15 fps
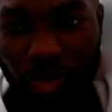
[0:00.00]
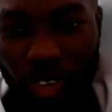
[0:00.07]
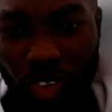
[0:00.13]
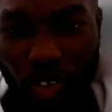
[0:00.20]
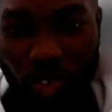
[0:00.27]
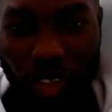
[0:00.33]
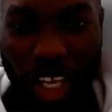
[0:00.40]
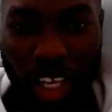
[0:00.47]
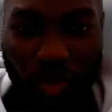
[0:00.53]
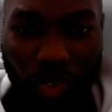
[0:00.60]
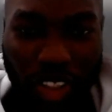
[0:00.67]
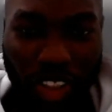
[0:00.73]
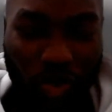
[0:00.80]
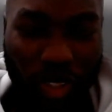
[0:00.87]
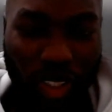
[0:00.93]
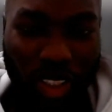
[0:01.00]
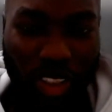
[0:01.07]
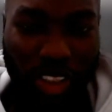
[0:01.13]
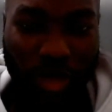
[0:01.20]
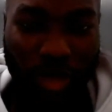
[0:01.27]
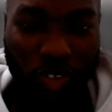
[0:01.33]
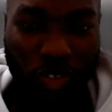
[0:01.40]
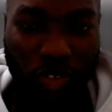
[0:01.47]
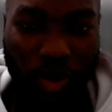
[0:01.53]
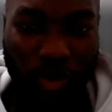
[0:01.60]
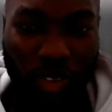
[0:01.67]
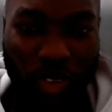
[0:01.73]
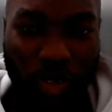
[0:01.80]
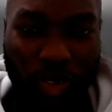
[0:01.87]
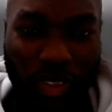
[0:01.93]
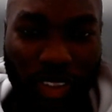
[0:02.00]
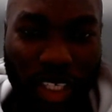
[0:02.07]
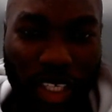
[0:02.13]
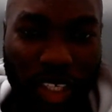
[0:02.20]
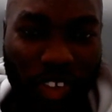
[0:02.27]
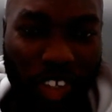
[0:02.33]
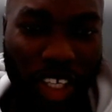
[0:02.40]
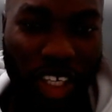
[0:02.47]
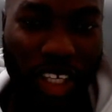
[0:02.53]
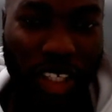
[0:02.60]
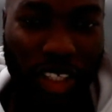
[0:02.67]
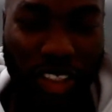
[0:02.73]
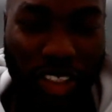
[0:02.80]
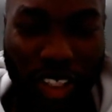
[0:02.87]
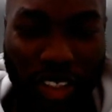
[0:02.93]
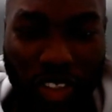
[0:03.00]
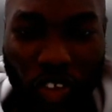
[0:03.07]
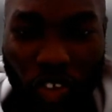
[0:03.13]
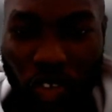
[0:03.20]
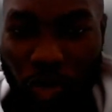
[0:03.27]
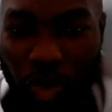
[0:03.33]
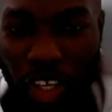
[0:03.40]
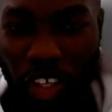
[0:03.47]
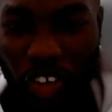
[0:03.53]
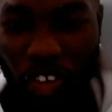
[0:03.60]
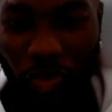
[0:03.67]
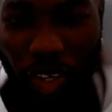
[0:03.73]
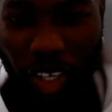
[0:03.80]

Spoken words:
so with languages within the same script. So say English and Yoruba. Yoruba